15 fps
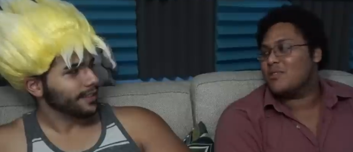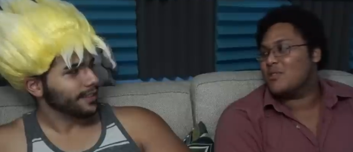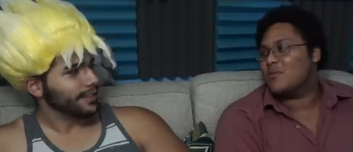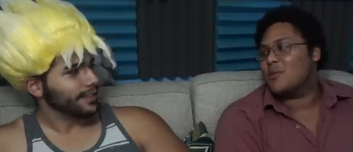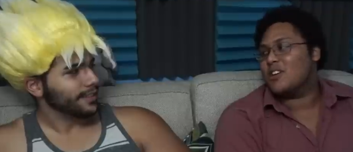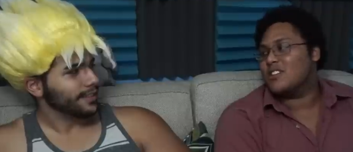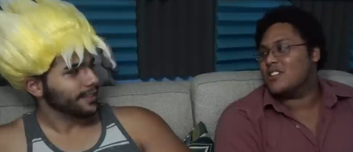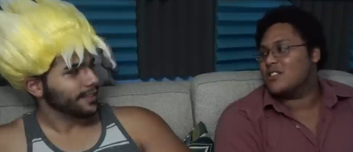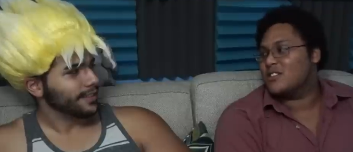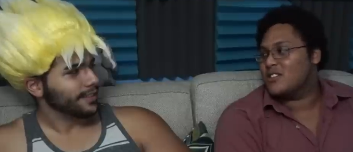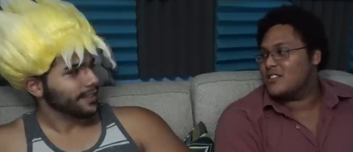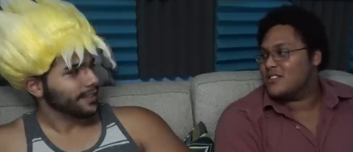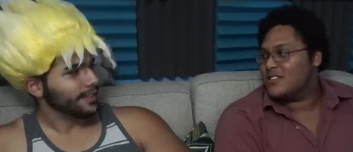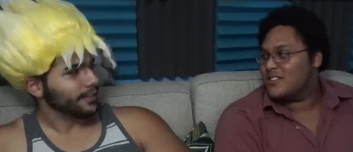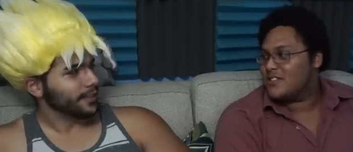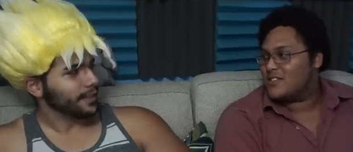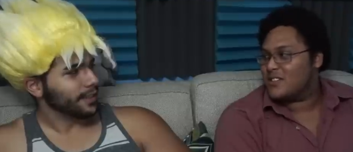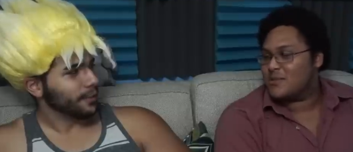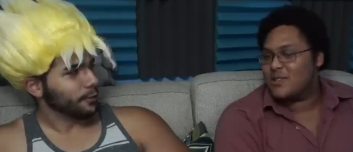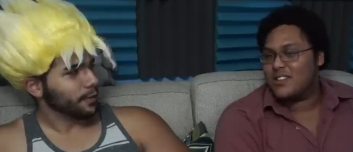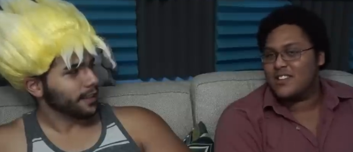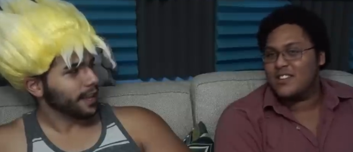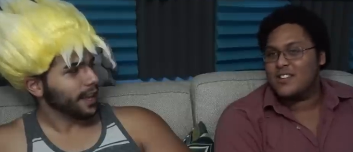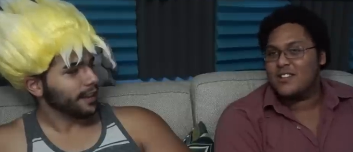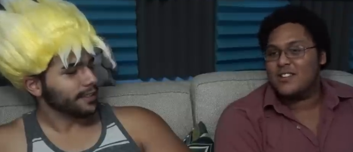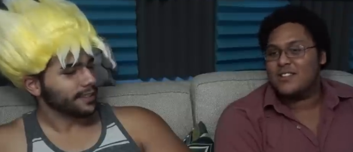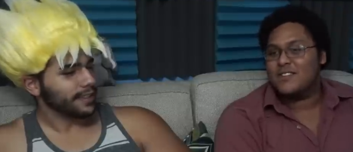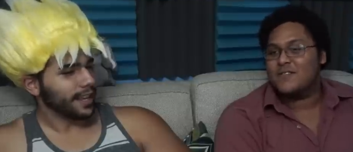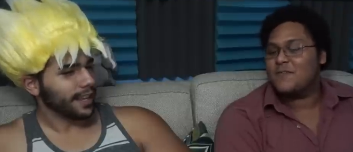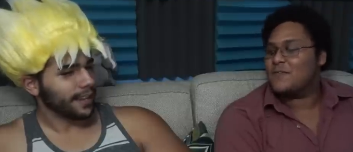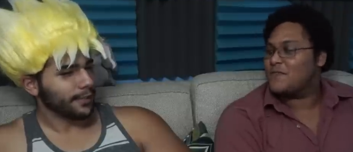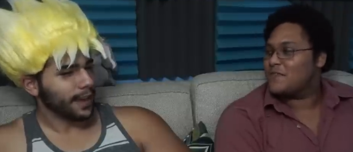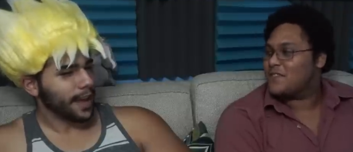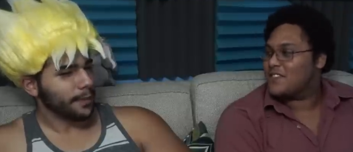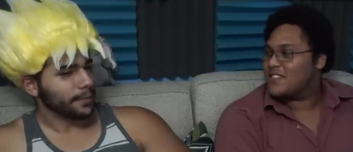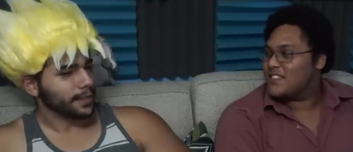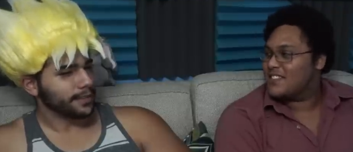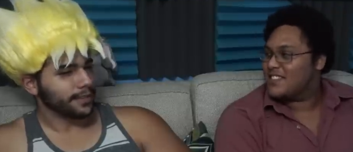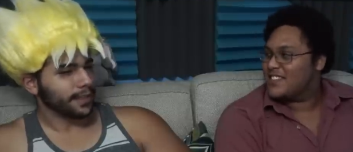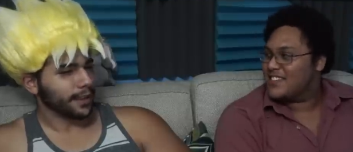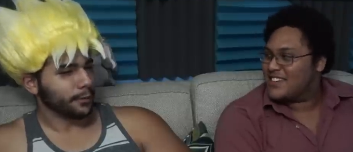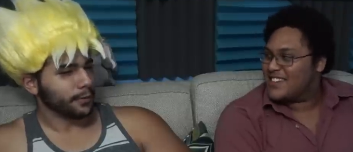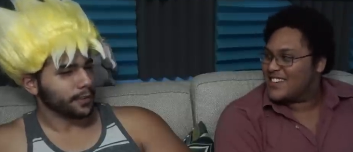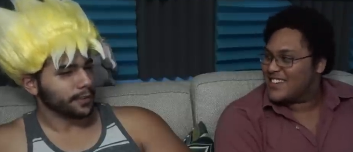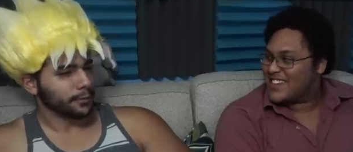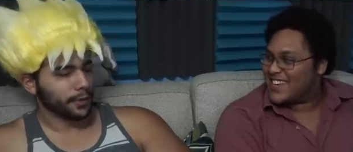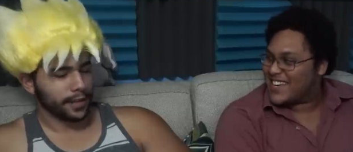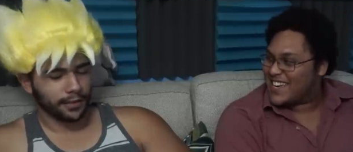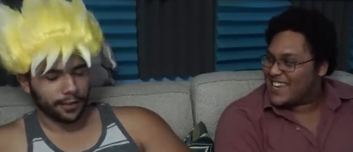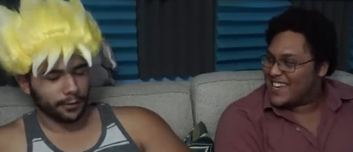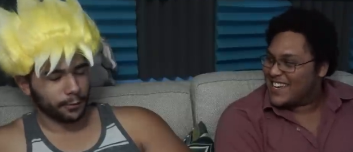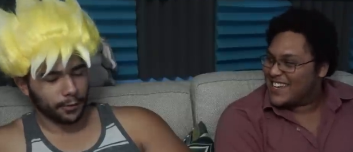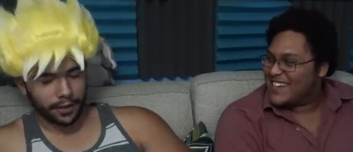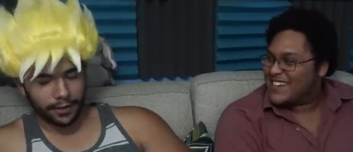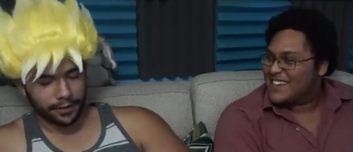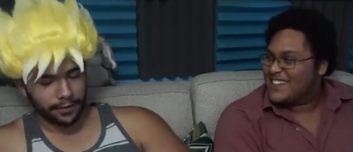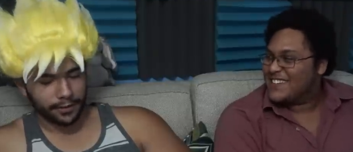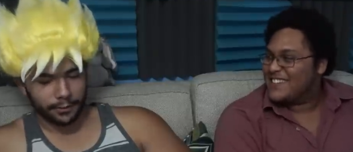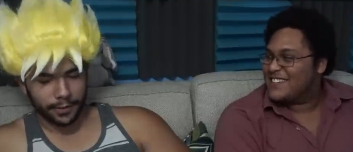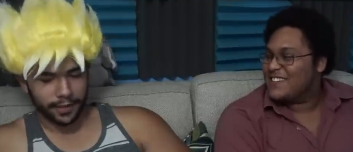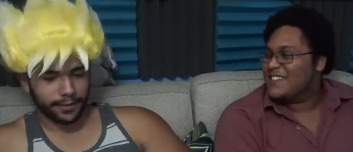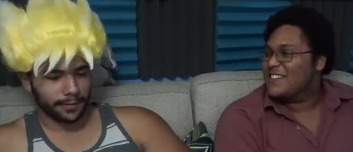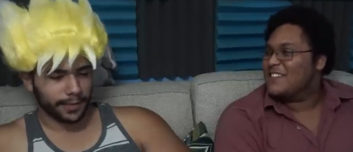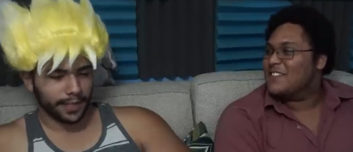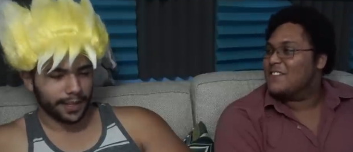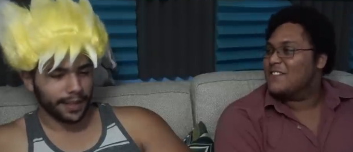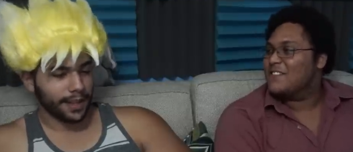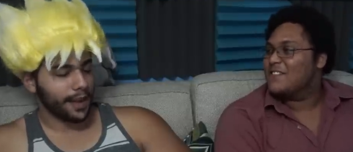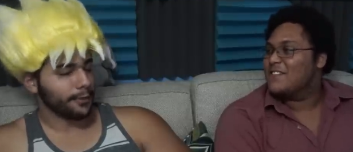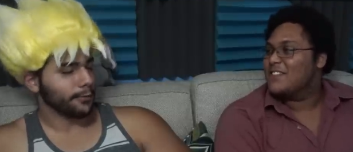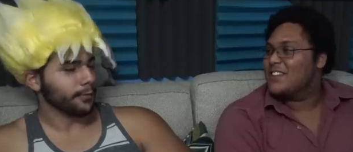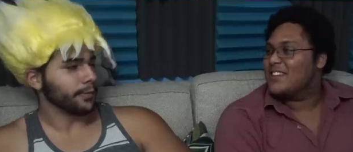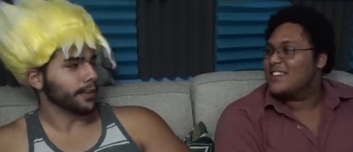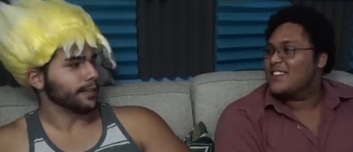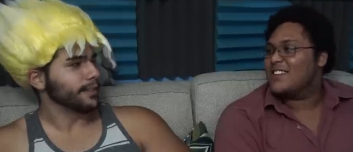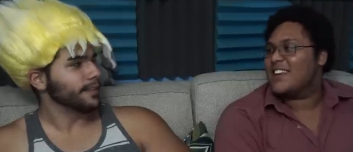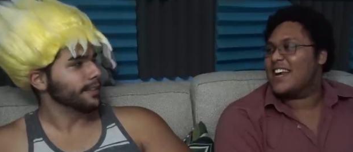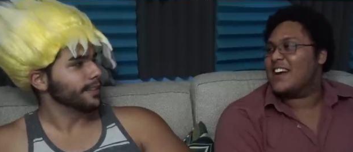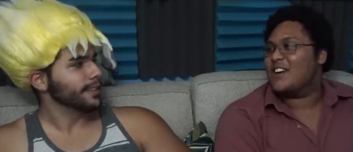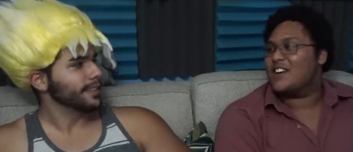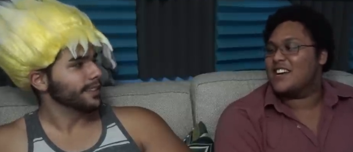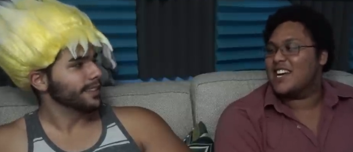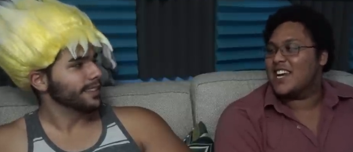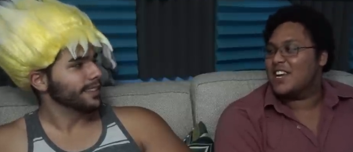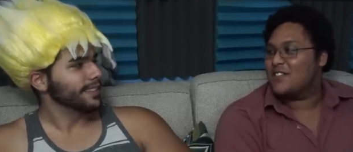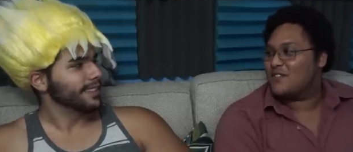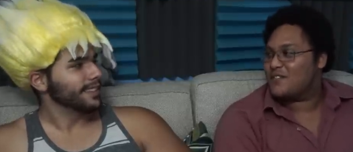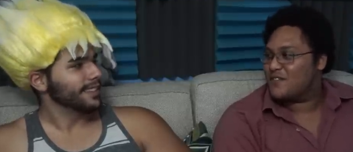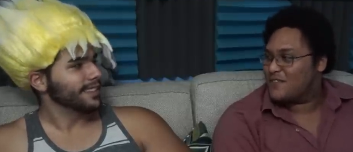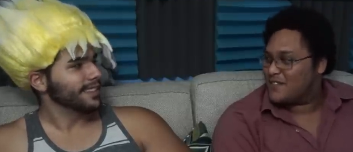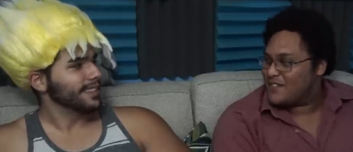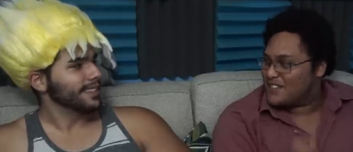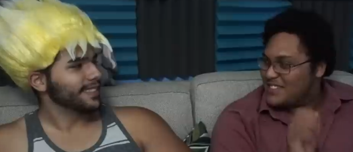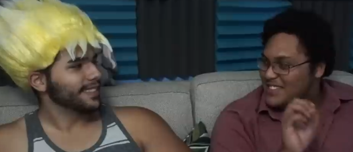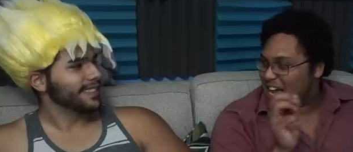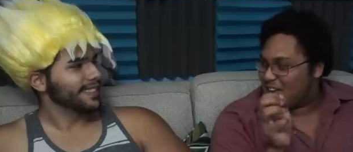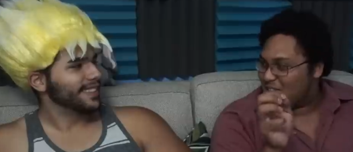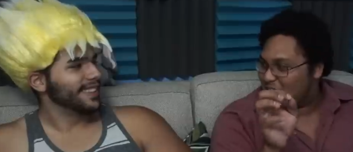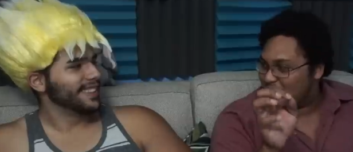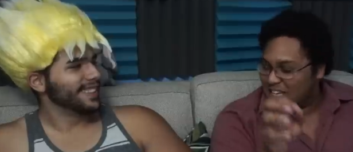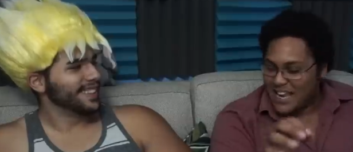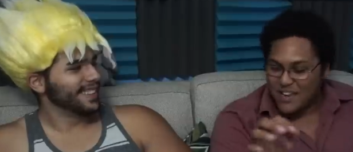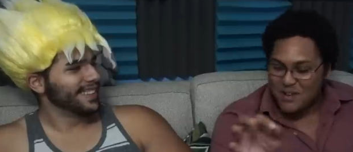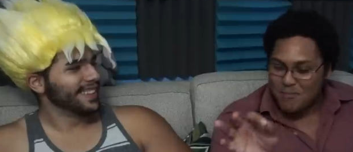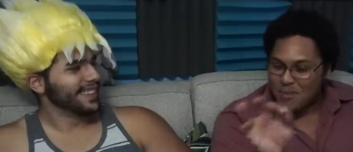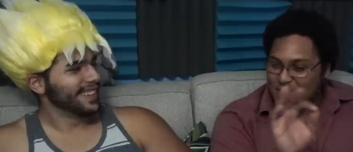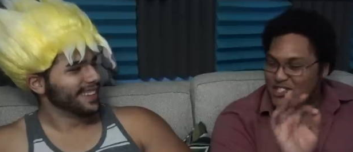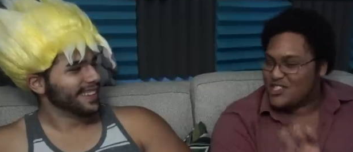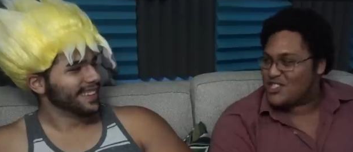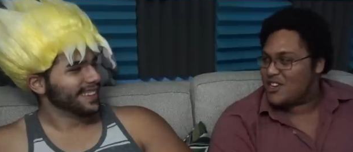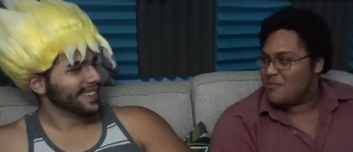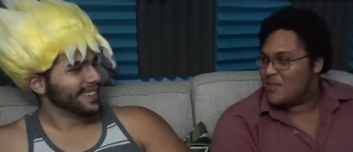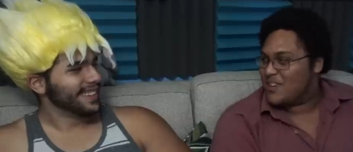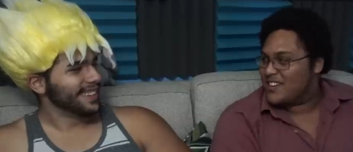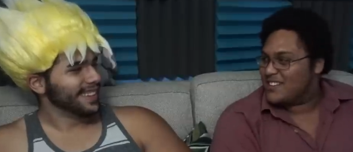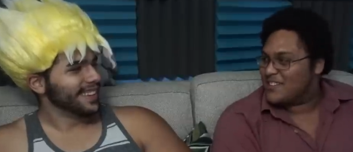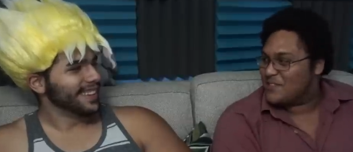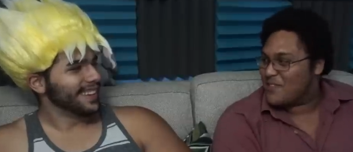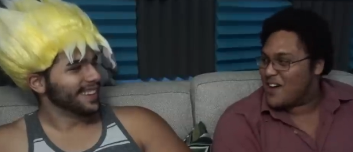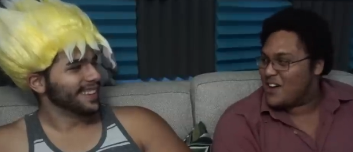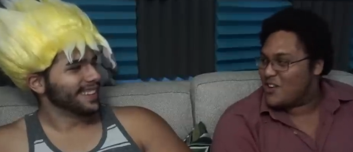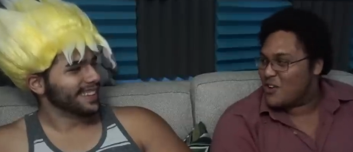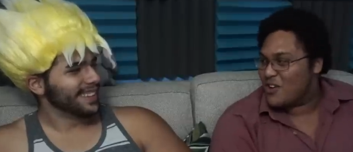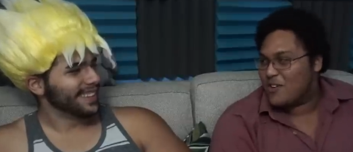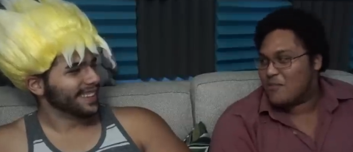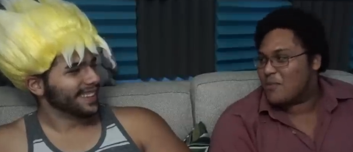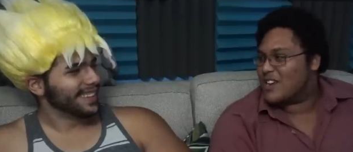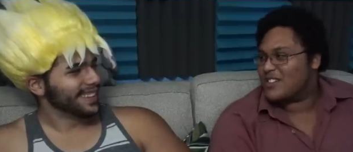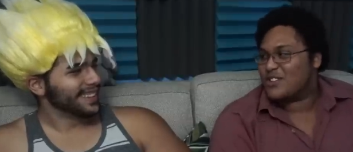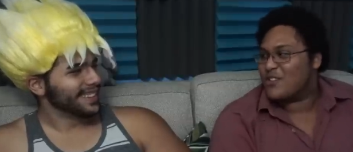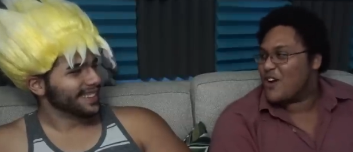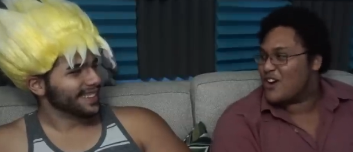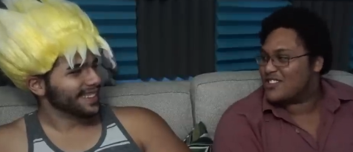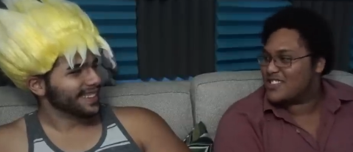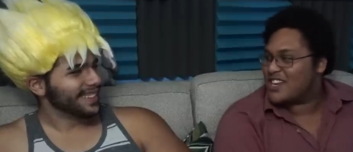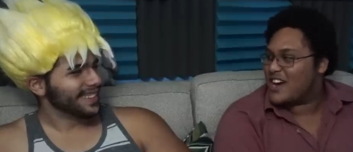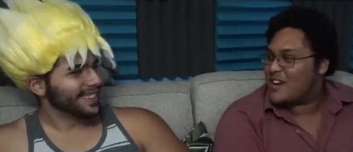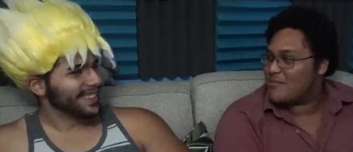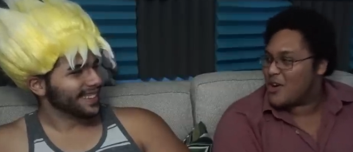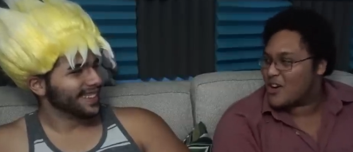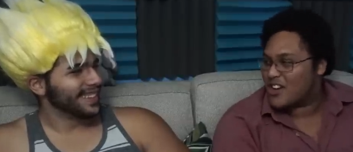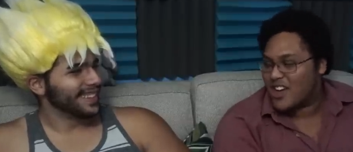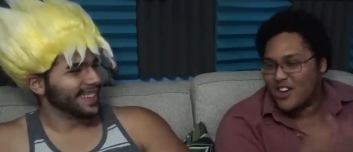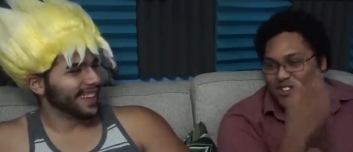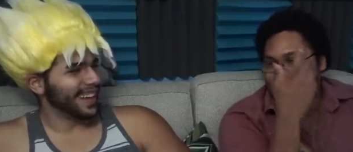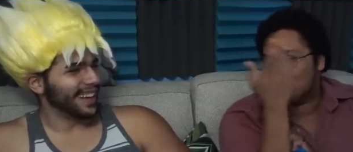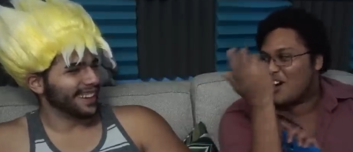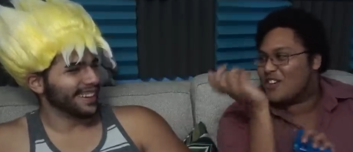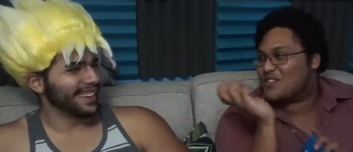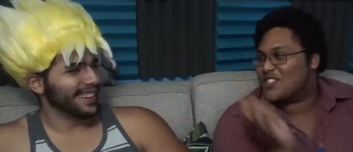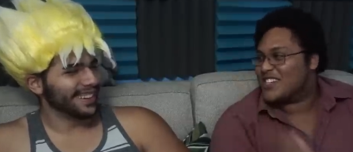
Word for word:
Speaker 1: it'll probably kill you. One day, one day I'll just like if it happens it's like once a week, dude. One of those weeks, I'm
Speaker 2: just gonna die from it. Like on a cliff, diving, like you're bungee jumping, yeah. and you already picked the wrong time. Or killed on